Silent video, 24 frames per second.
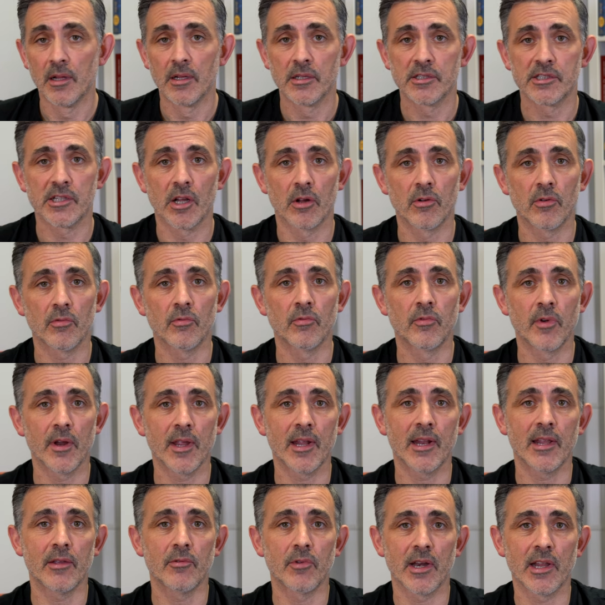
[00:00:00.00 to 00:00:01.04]
So
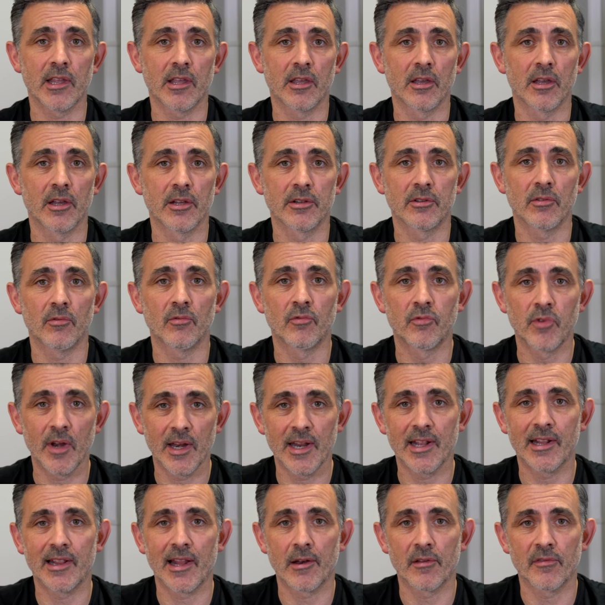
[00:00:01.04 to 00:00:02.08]
really, really good.
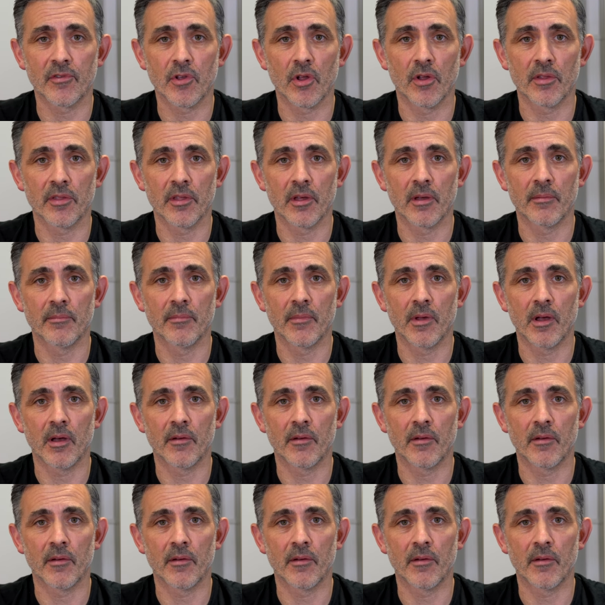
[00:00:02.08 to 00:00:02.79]
Really glad I've got them.